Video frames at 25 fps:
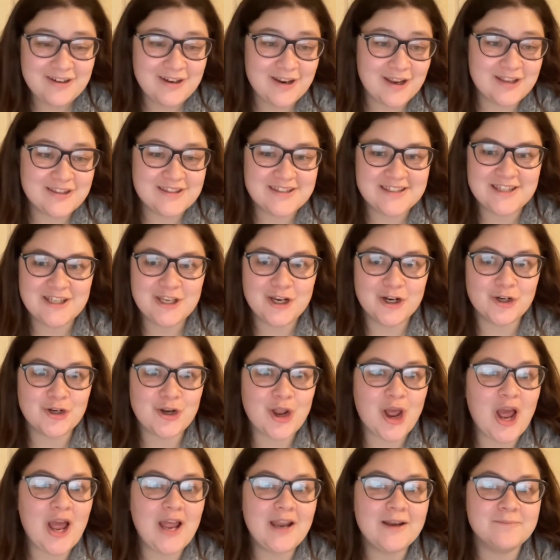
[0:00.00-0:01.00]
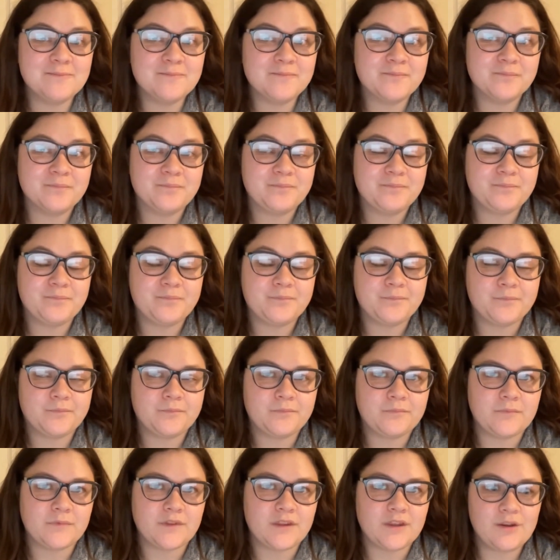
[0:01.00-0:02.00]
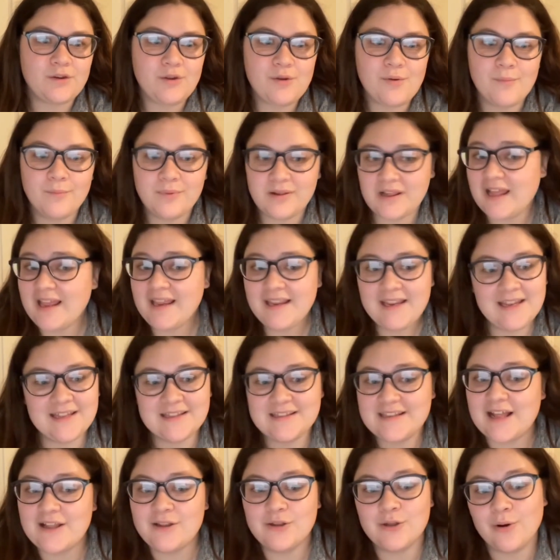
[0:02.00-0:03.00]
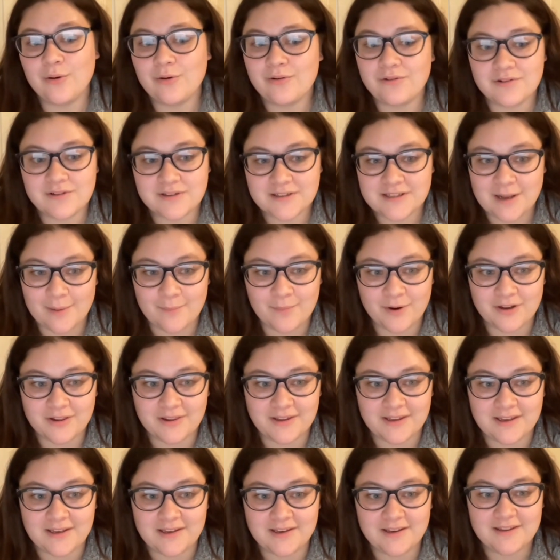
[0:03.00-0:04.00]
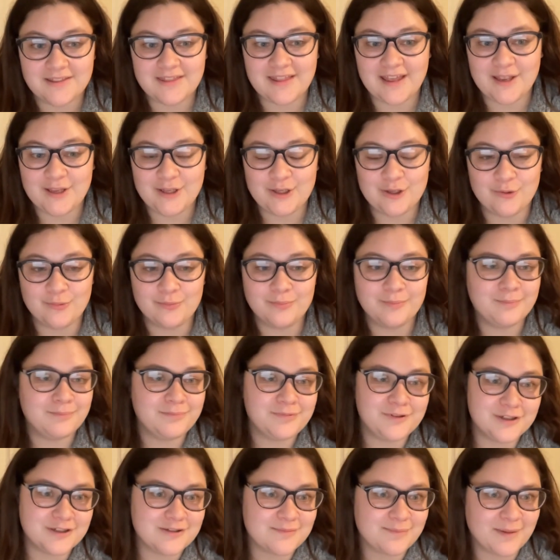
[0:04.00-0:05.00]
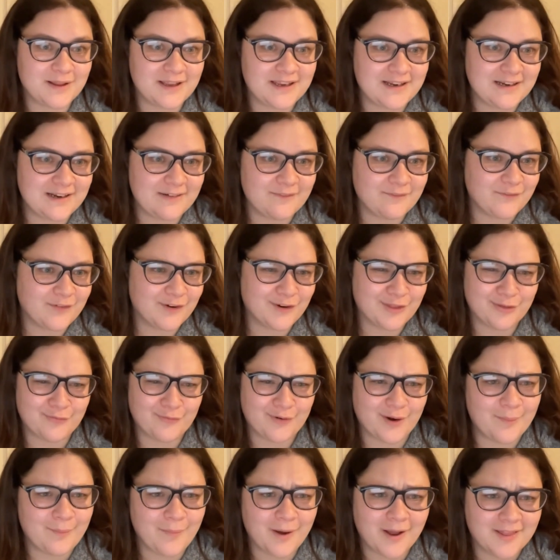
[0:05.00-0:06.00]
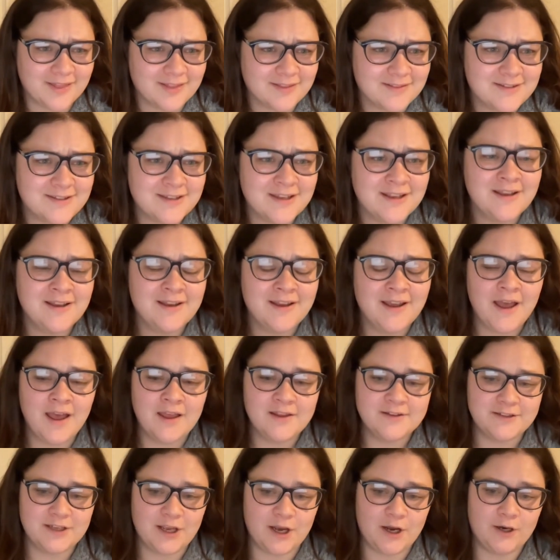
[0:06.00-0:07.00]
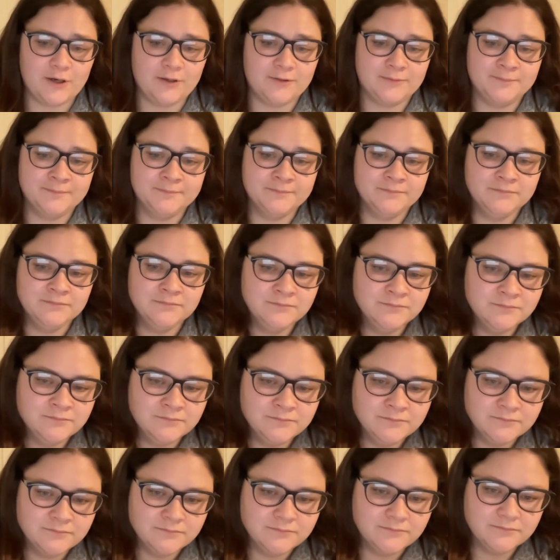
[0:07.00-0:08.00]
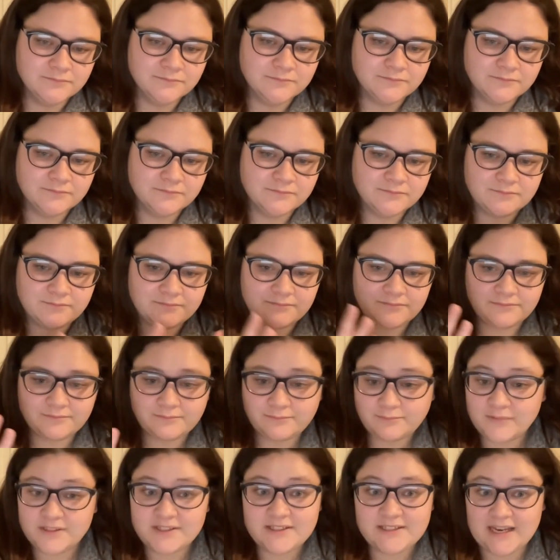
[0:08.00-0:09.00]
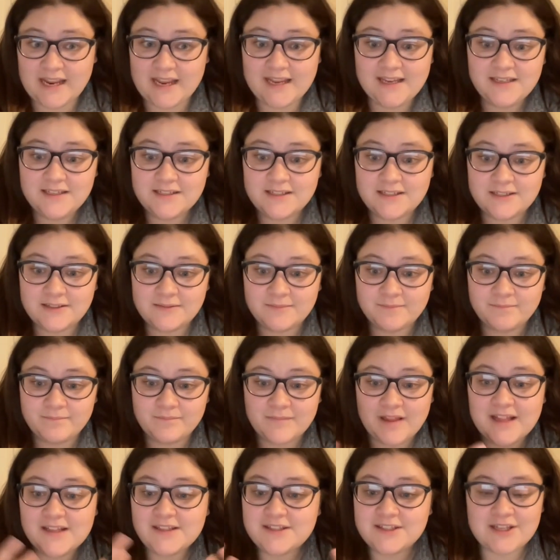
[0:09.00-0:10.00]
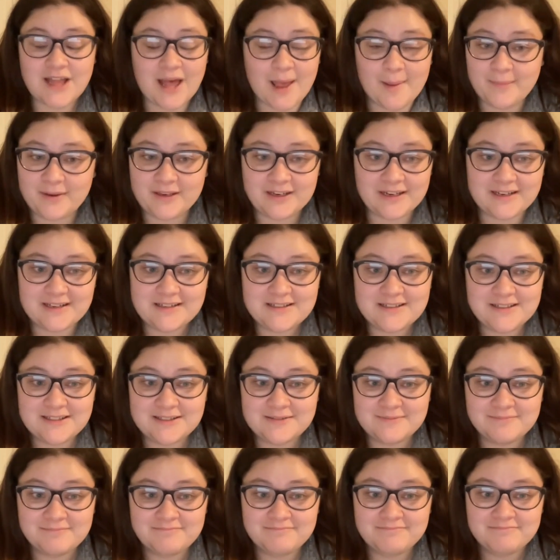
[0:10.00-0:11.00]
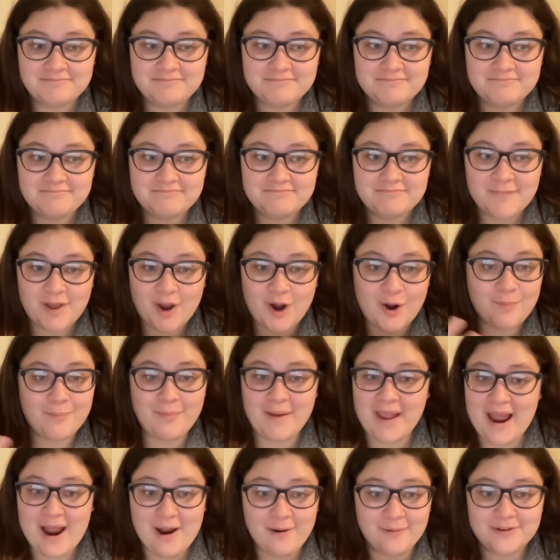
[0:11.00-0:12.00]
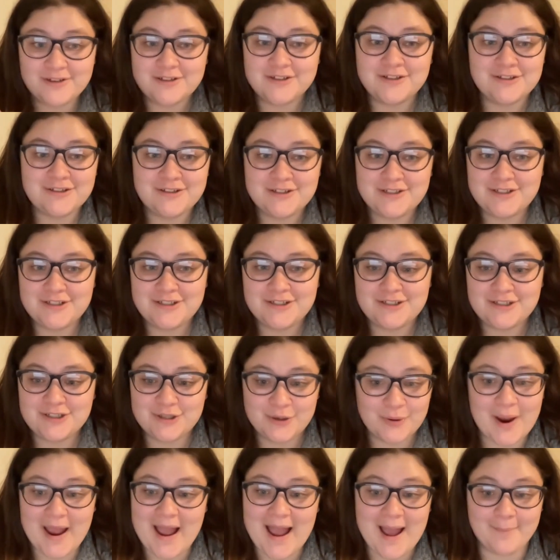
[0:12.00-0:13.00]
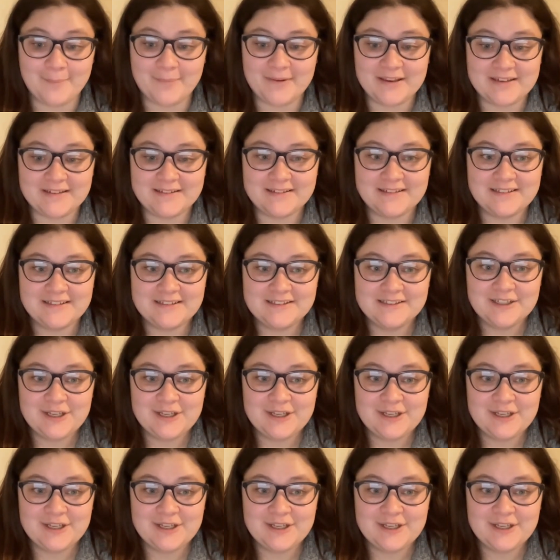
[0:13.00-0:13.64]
It, you're not playing in that local summer league that you just played in for 3 months so mistakes and sloppiness are bound to happen.